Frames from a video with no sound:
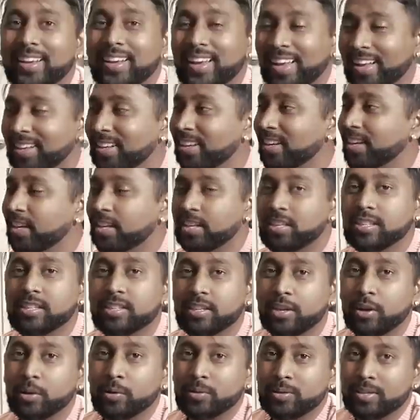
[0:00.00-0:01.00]
And then he just
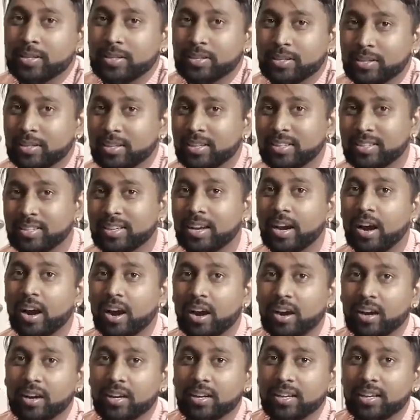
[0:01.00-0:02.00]
goes into his
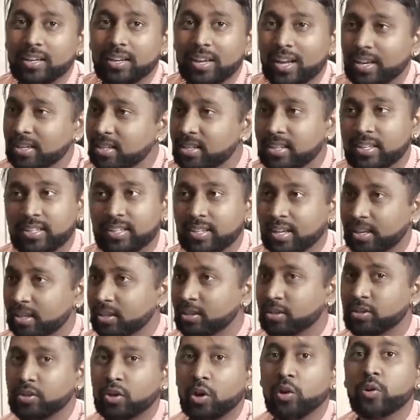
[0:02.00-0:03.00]
car, and she's, like,
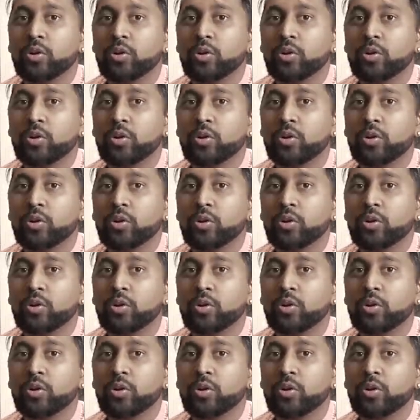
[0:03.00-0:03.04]
so